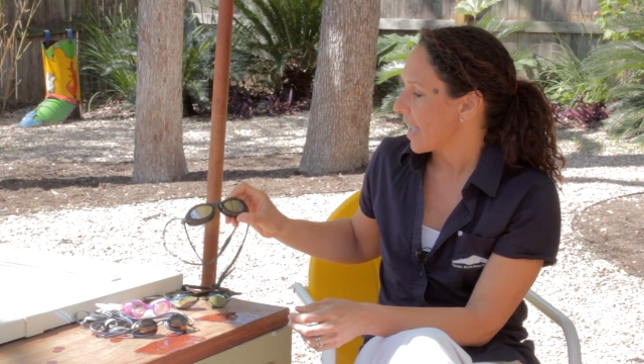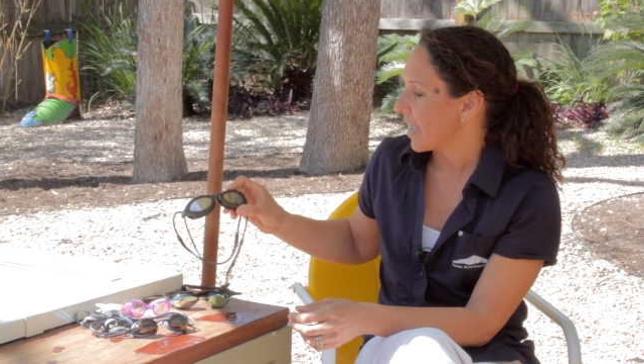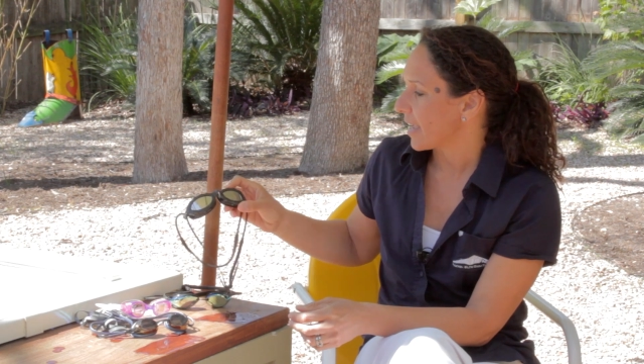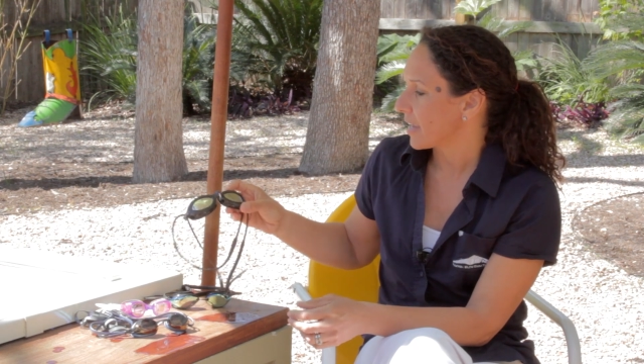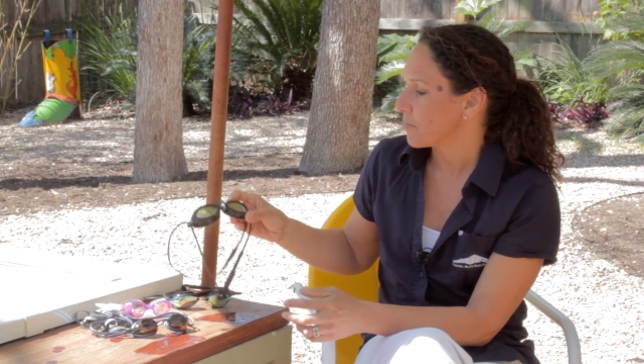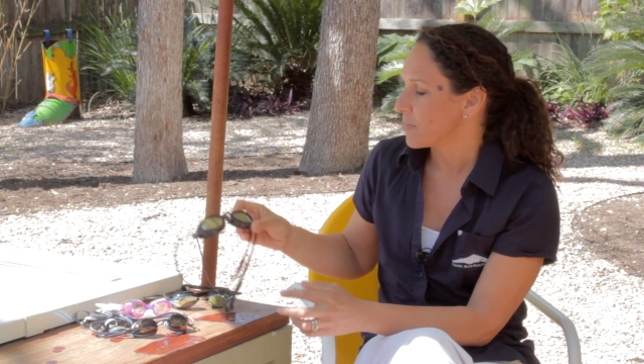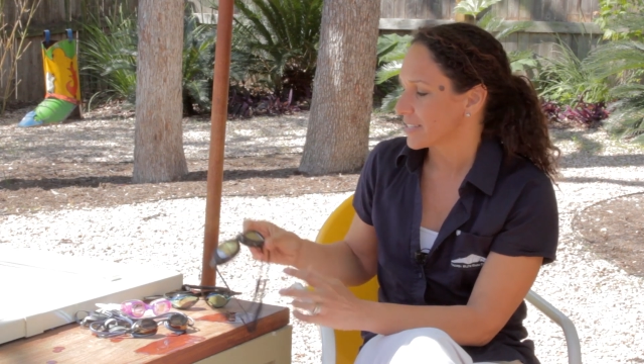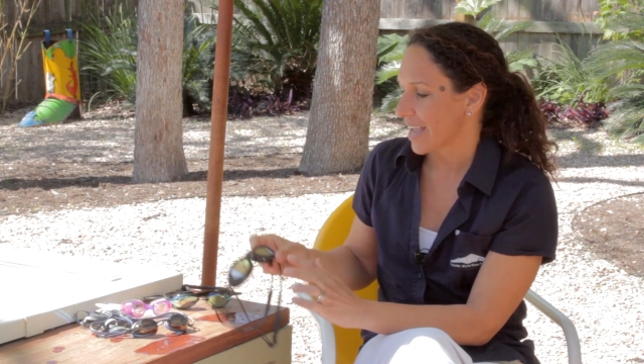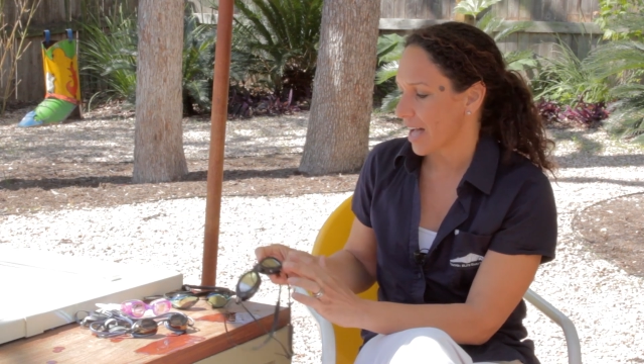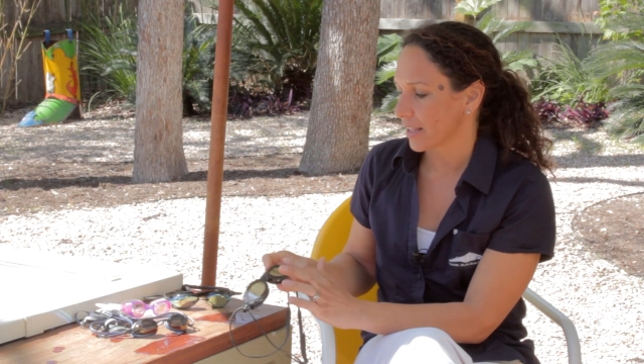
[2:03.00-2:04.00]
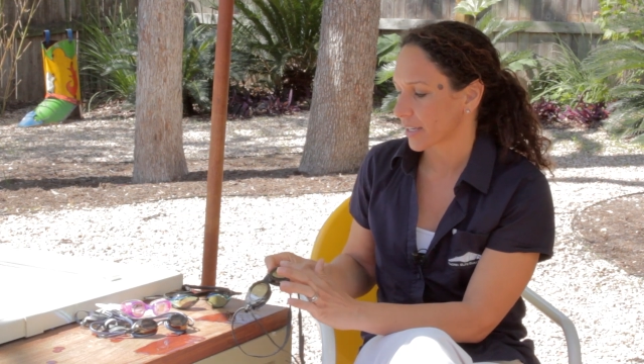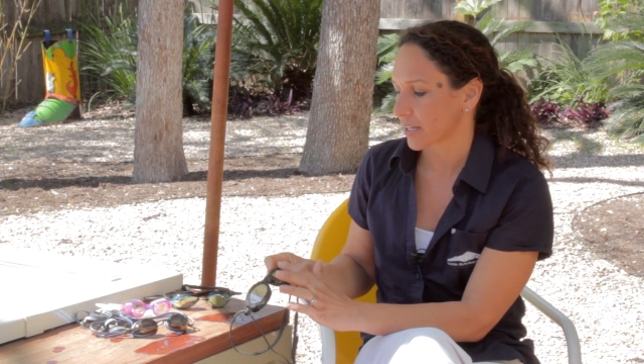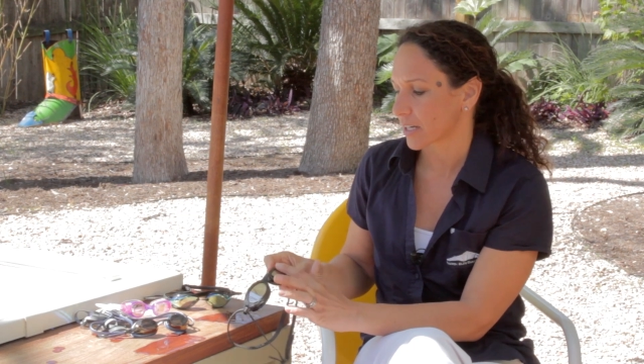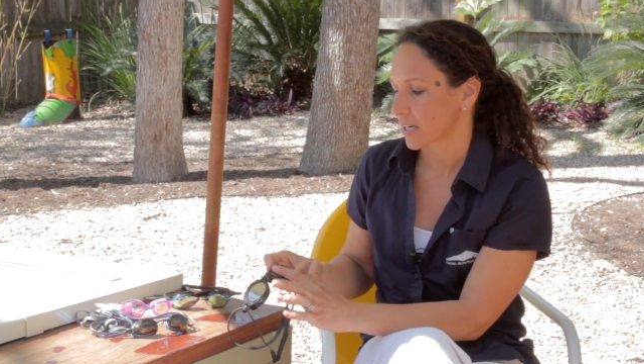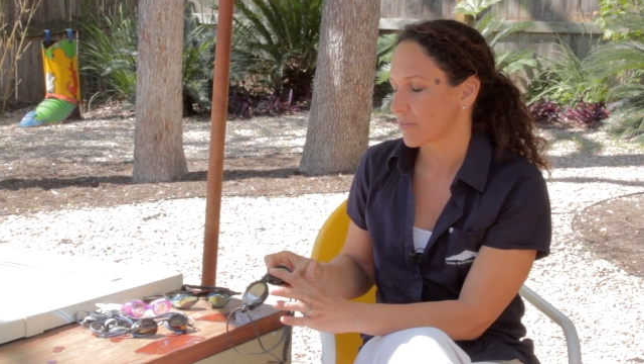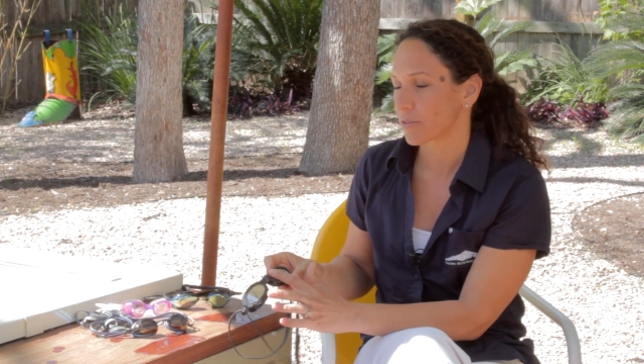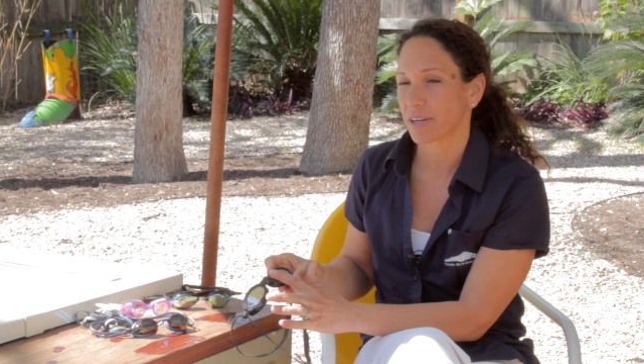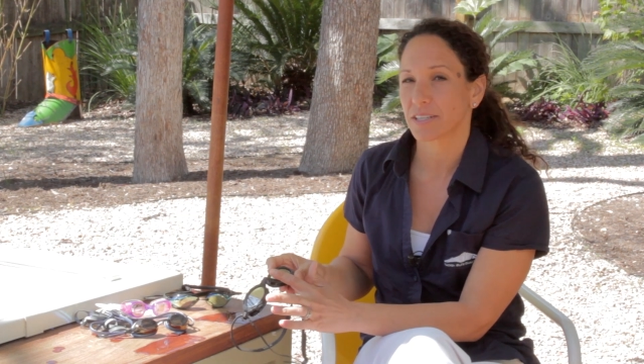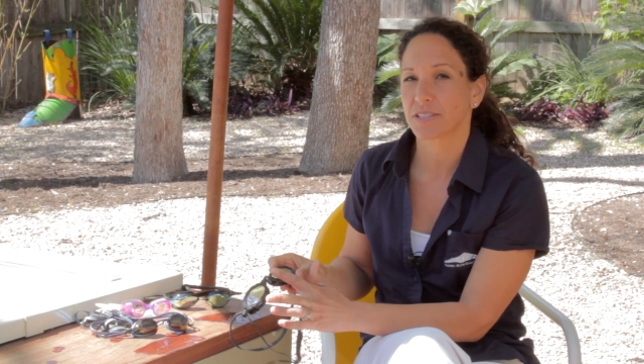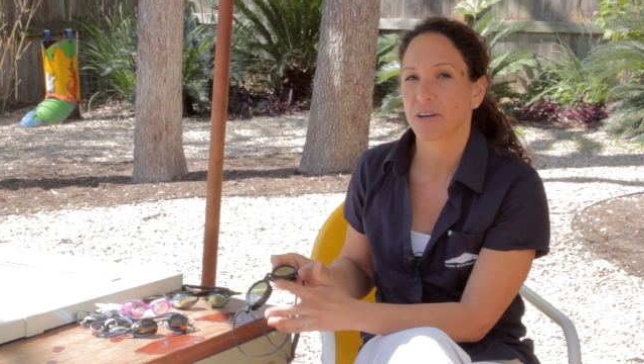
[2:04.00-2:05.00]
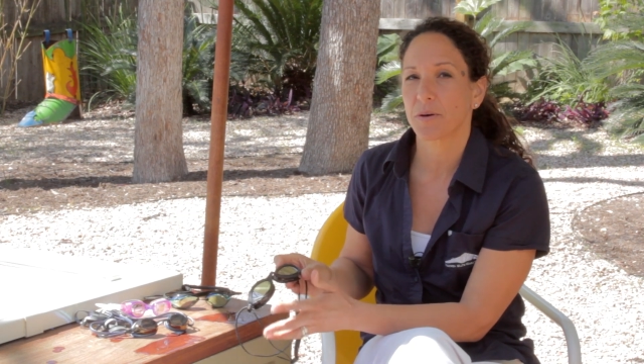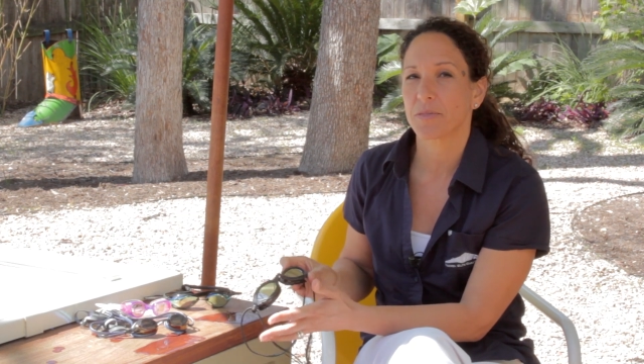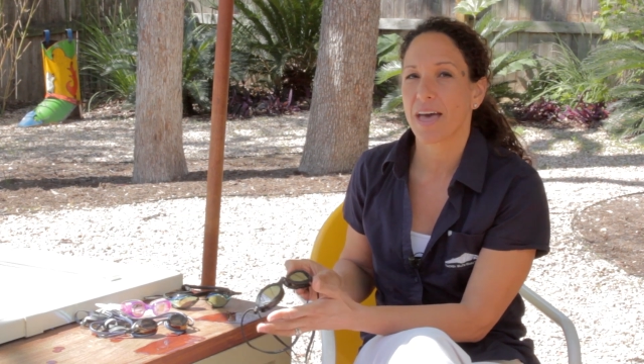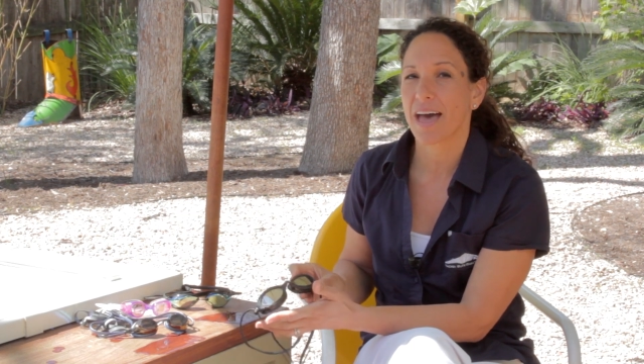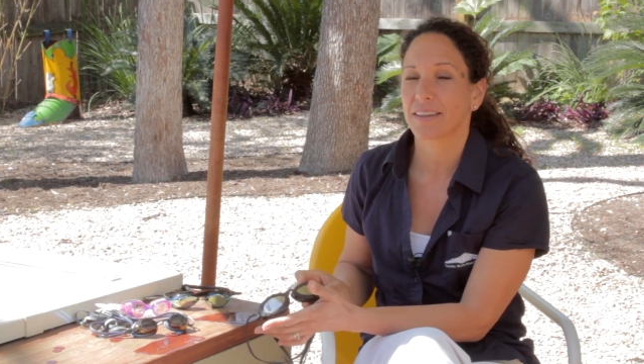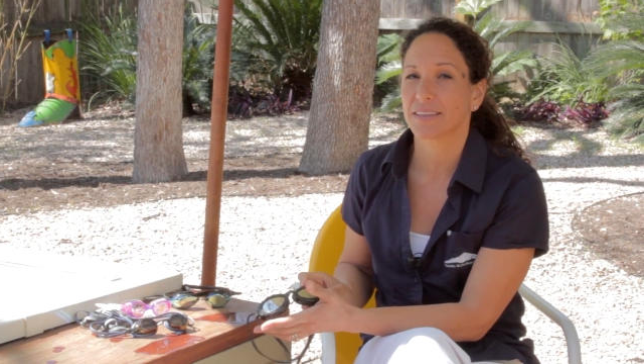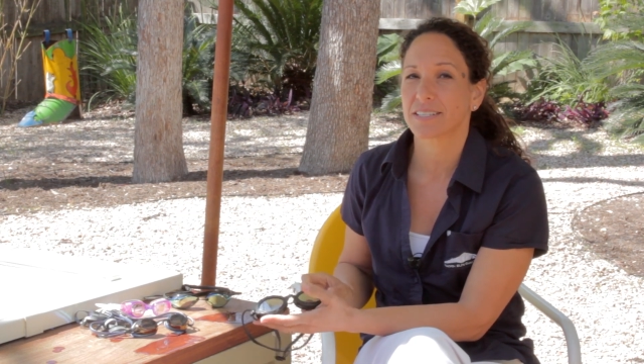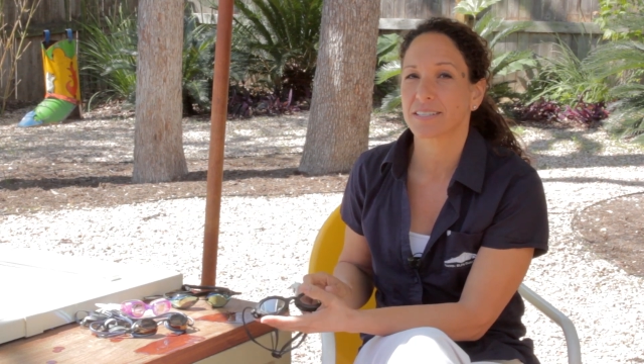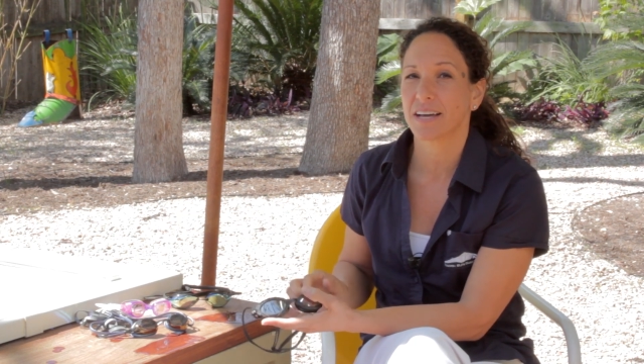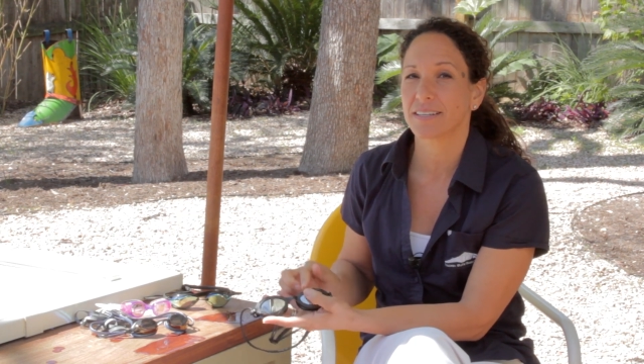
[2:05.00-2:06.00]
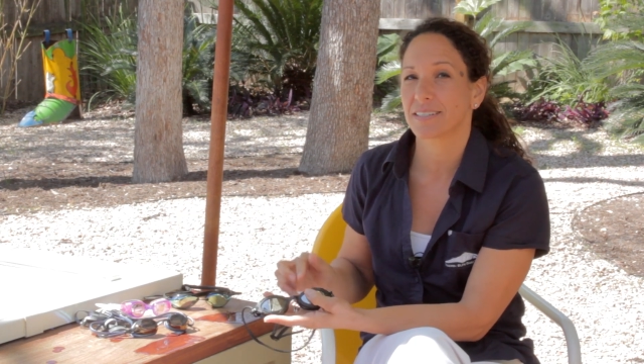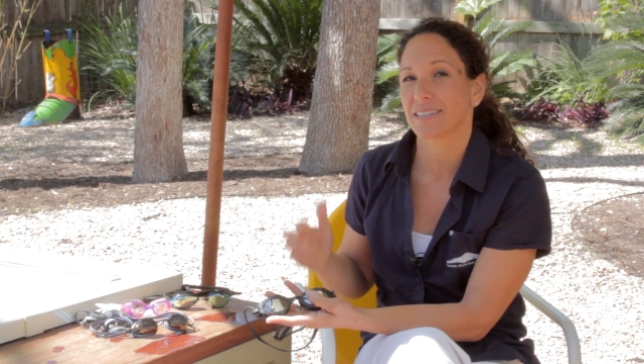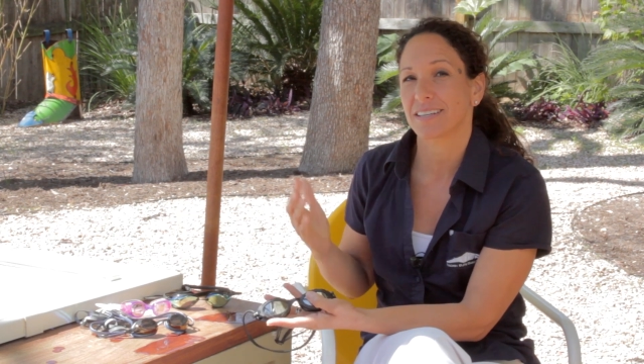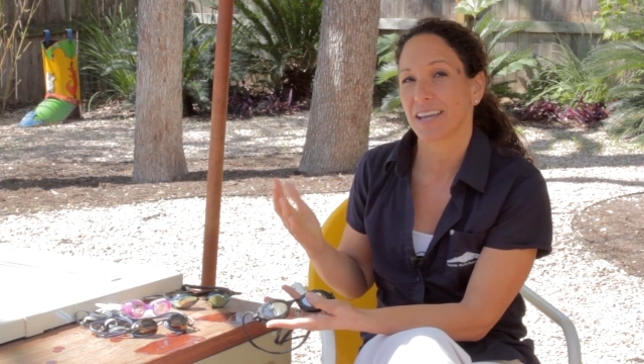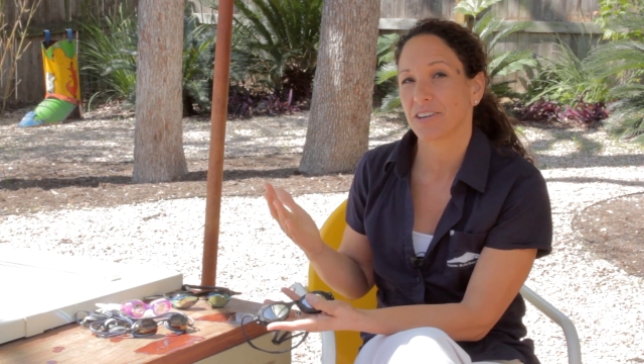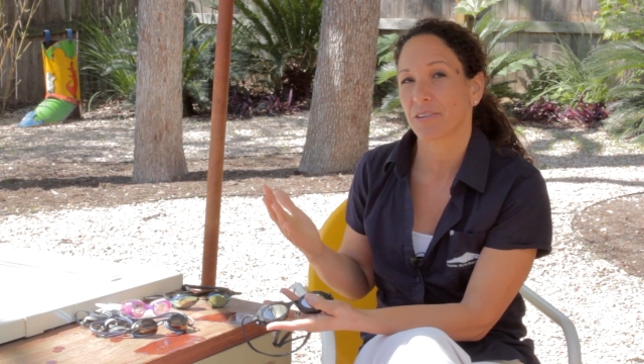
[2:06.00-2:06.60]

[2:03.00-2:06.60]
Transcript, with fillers: a metallic covering so that the sun doesn't get